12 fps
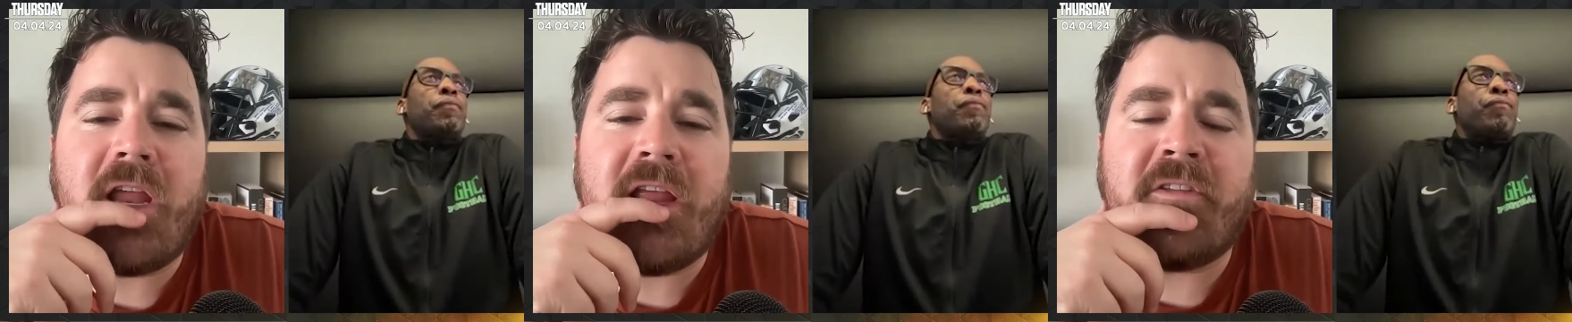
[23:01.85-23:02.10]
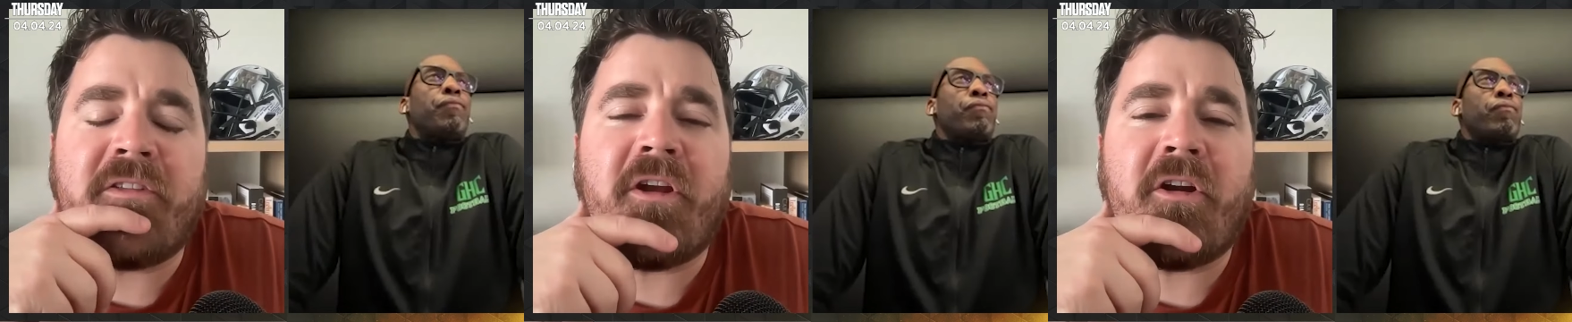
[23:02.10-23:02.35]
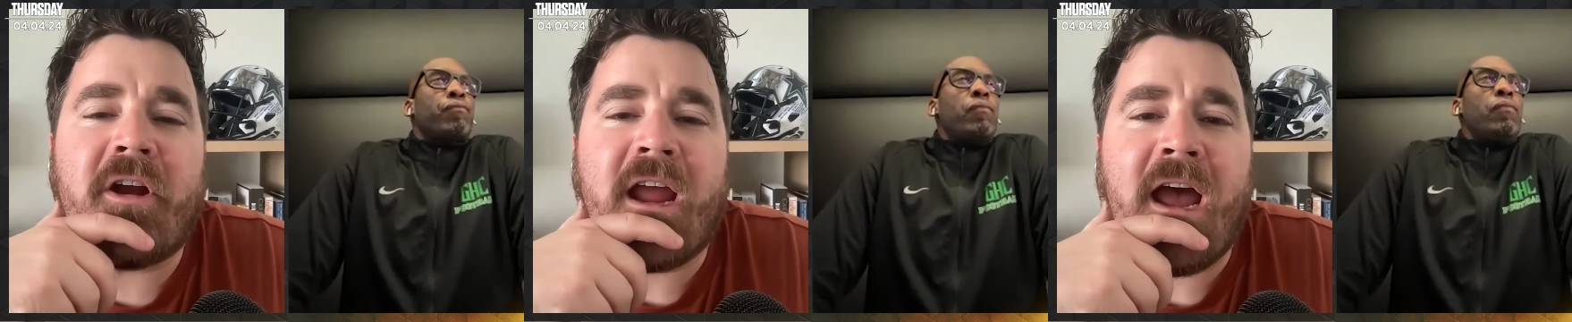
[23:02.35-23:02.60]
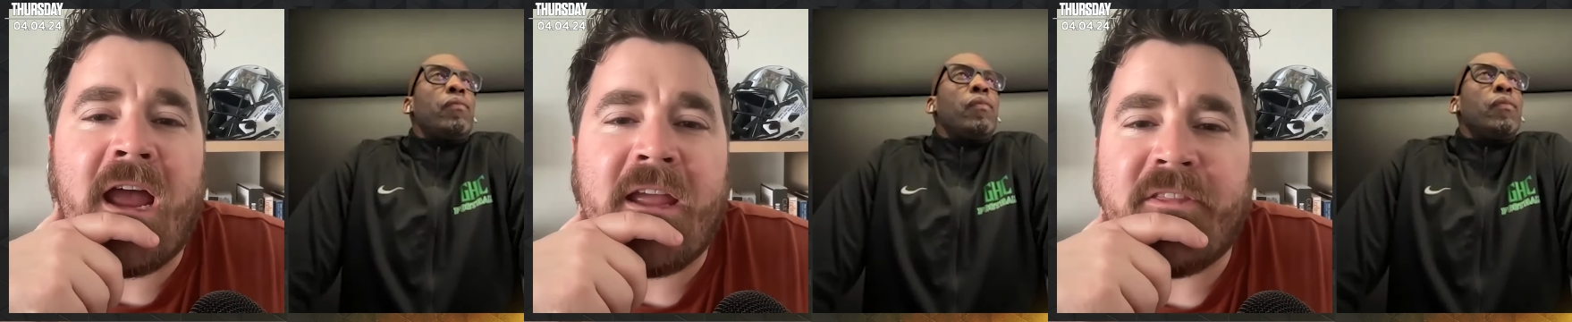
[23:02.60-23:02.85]
Speaker 1: Is there a
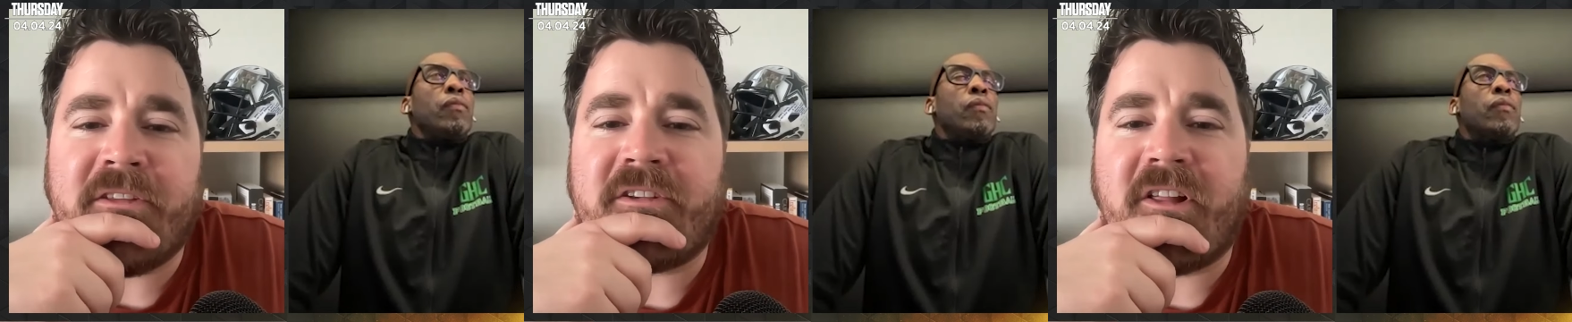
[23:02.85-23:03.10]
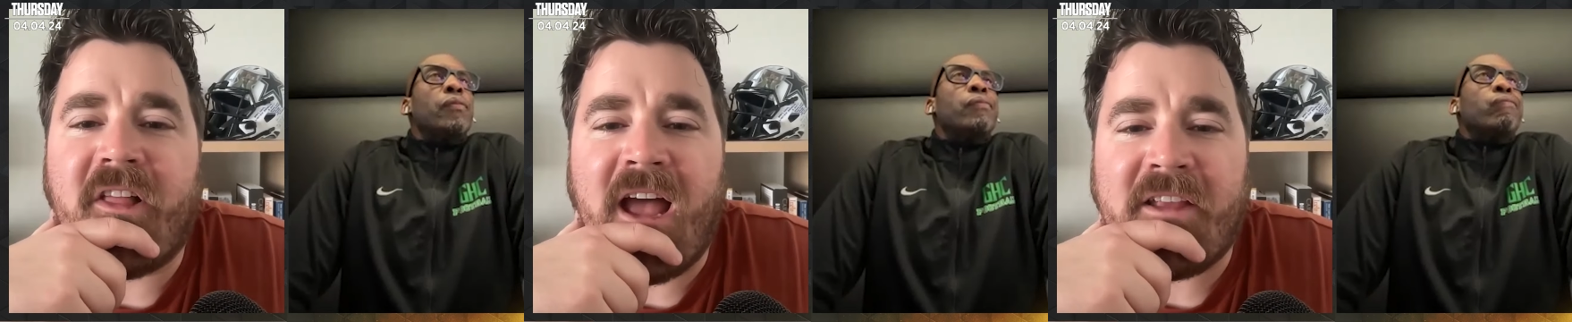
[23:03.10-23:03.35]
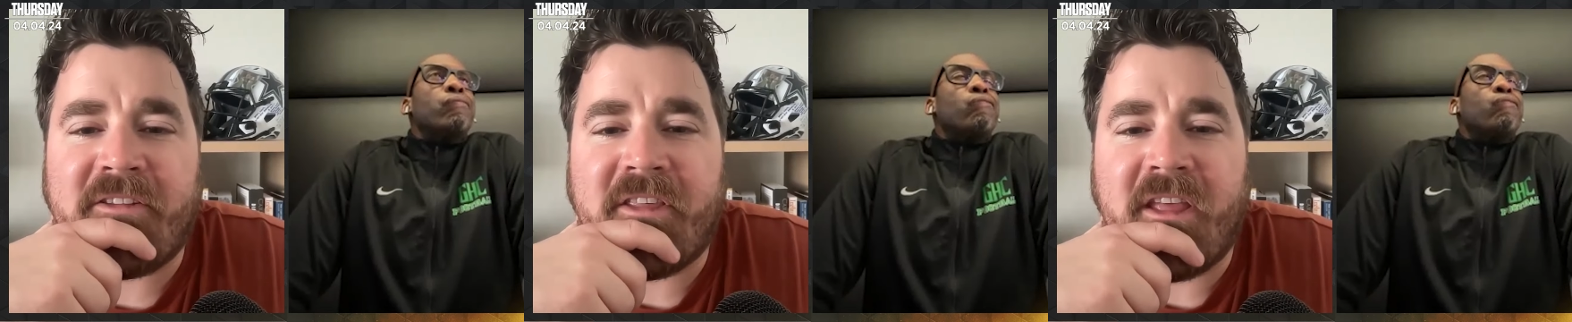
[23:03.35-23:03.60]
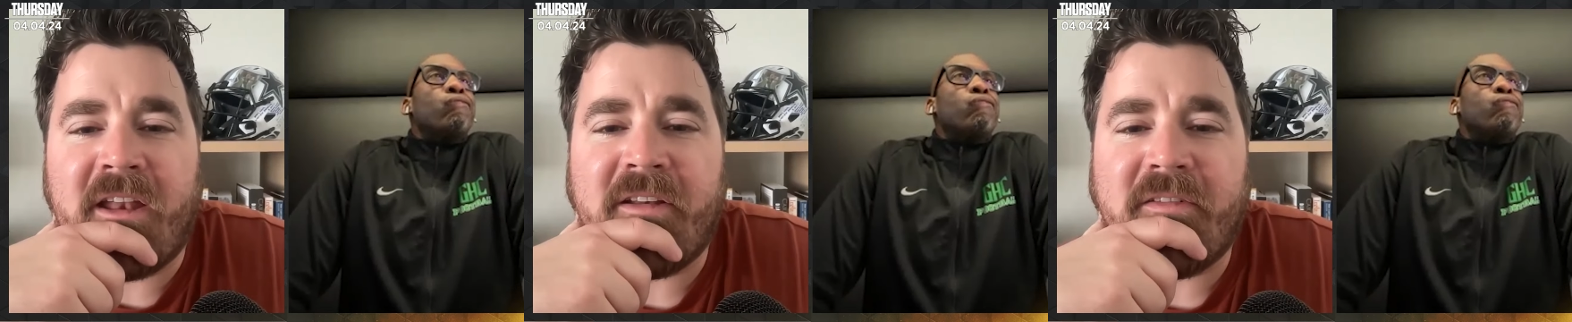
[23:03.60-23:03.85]
guy in this class
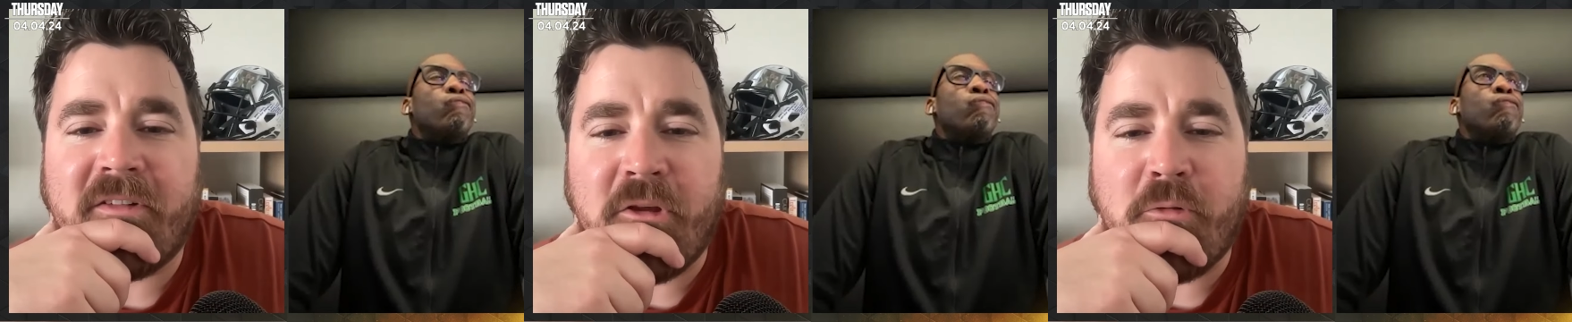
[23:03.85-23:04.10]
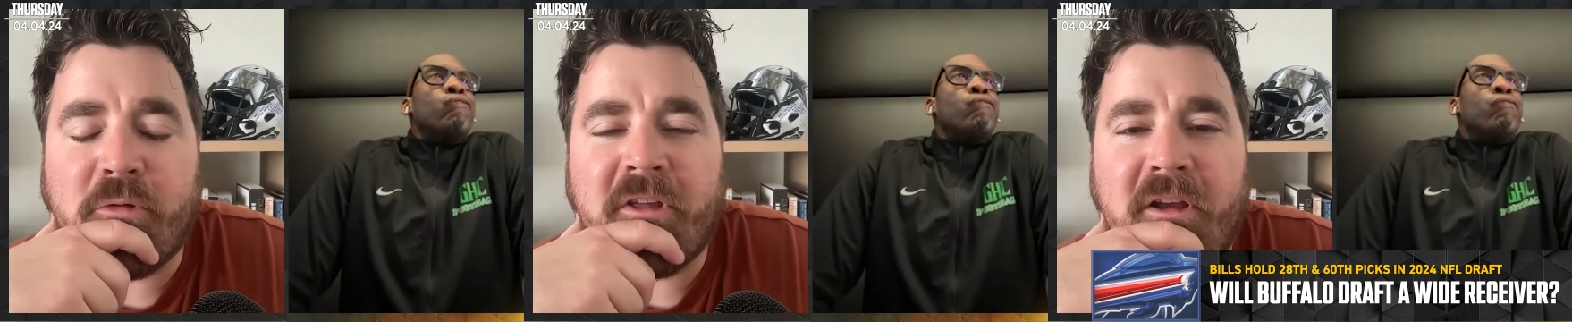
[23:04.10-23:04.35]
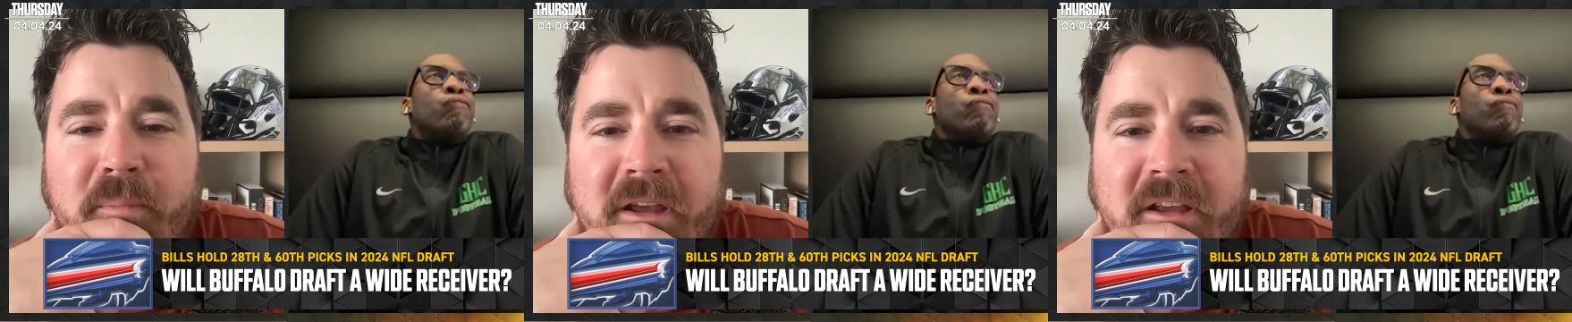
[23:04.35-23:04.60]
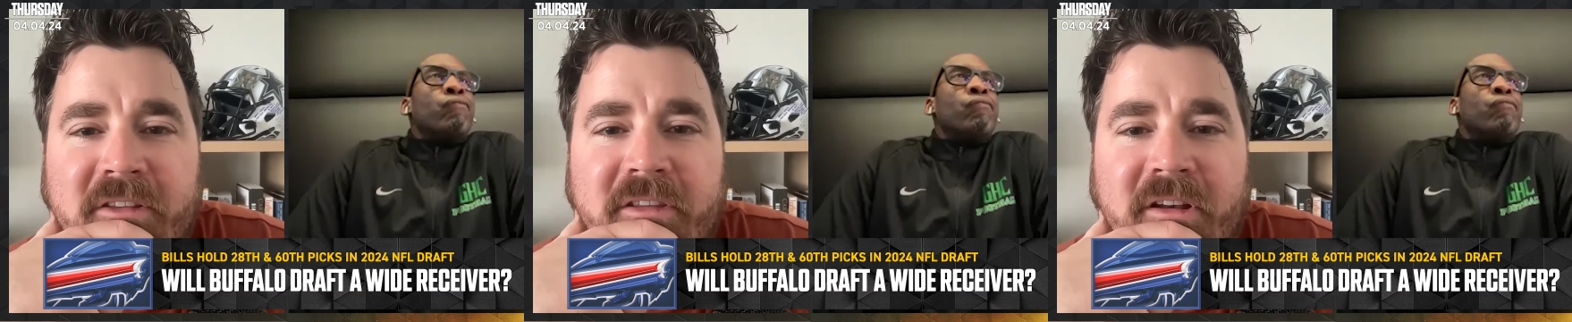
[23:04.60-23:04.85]
that you think makes
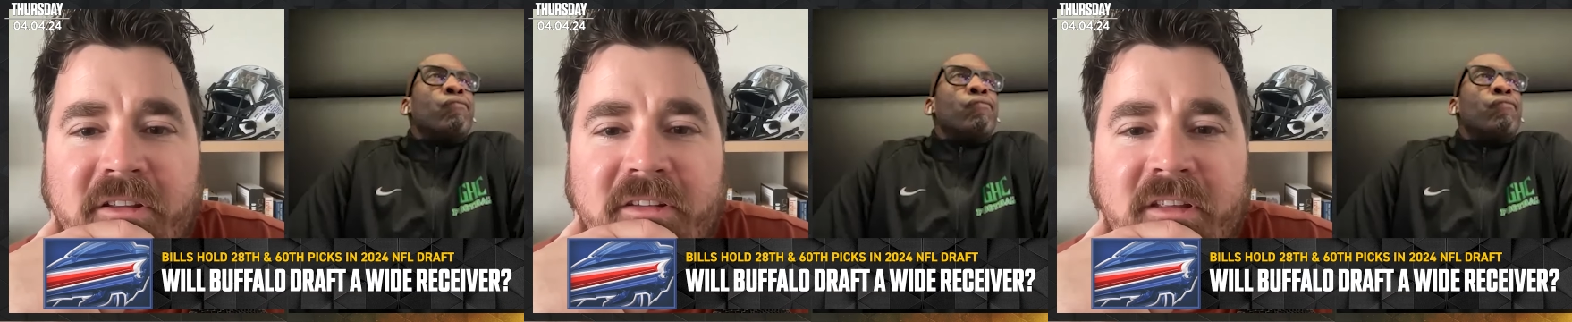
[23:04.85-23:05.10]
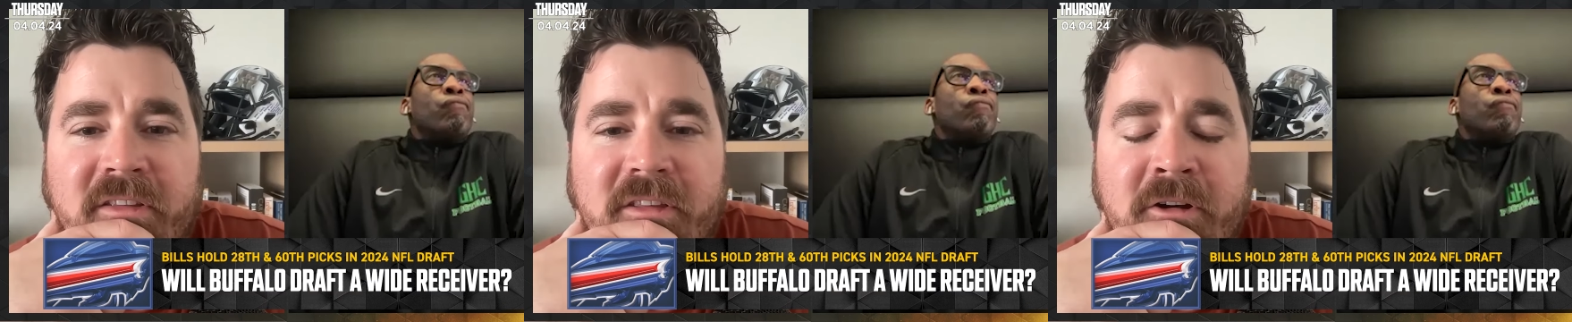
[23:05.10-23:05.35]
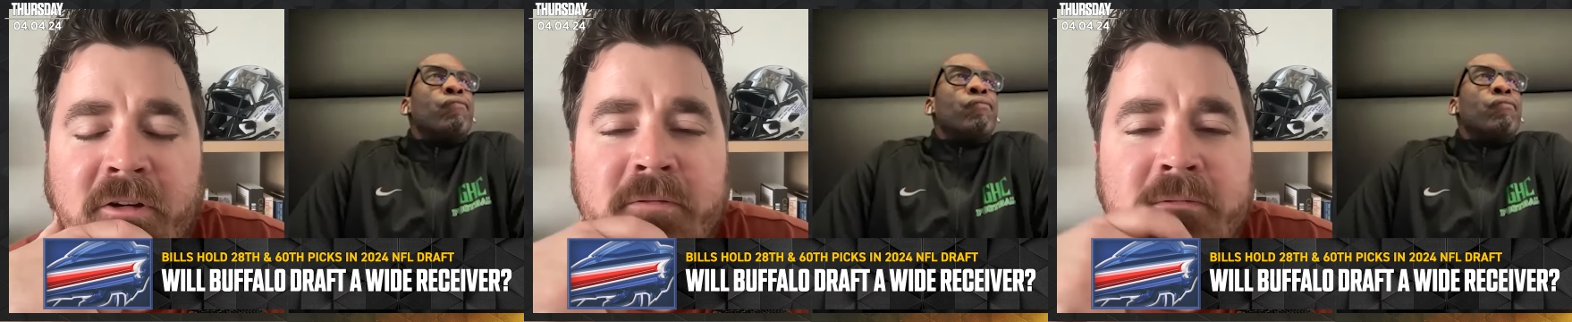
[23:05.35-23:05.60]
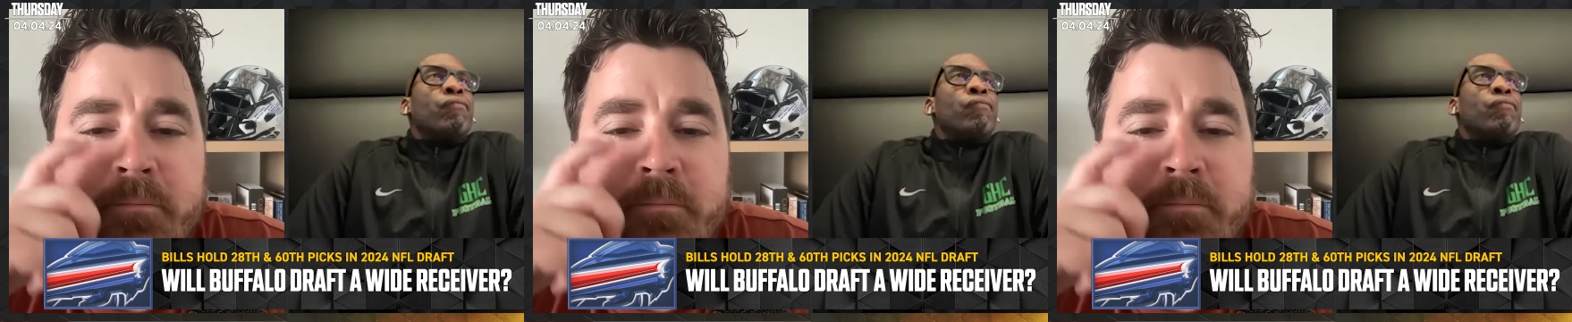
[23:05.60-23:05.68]
a ton of sense there?